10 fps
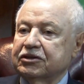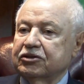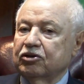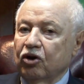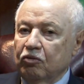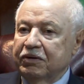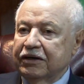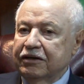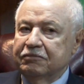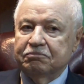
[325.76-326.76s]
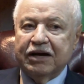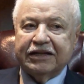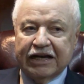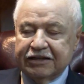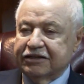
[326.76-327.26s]
global, but
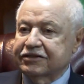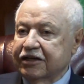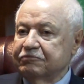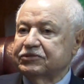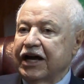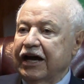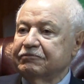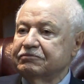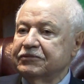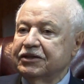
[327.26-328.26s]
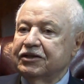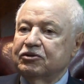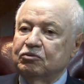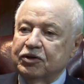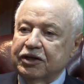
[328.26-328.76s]
at the same time
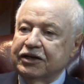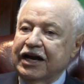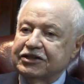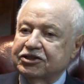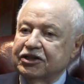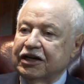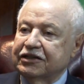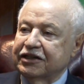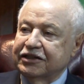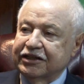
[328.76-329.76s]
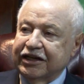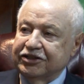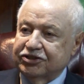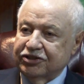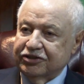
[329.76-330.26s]
with a national
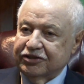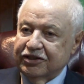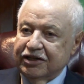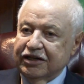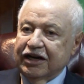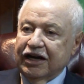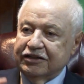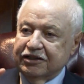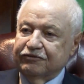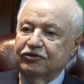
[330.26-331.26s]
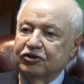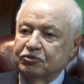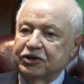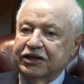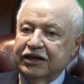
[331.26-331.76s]
dedication. And therefore,
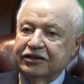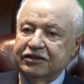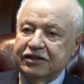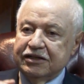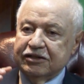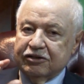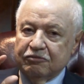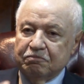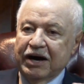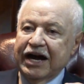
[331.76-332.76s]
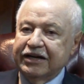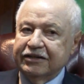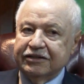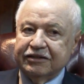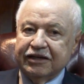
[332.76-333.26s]
we can
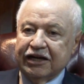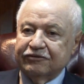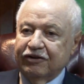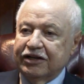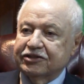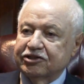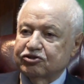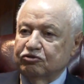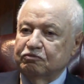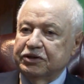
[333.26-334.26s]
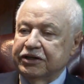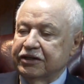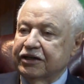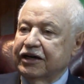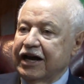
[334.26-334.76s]
combine the advantage of
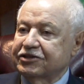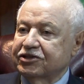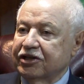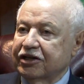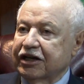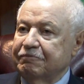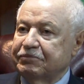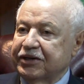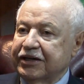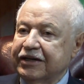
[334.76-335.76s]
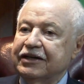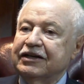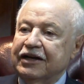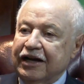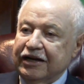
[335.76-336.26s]
being a national company
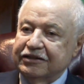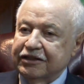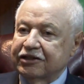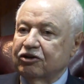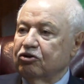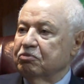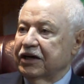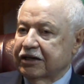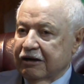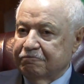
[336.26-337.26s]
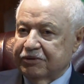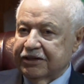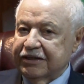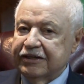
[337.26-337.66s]
and a global company.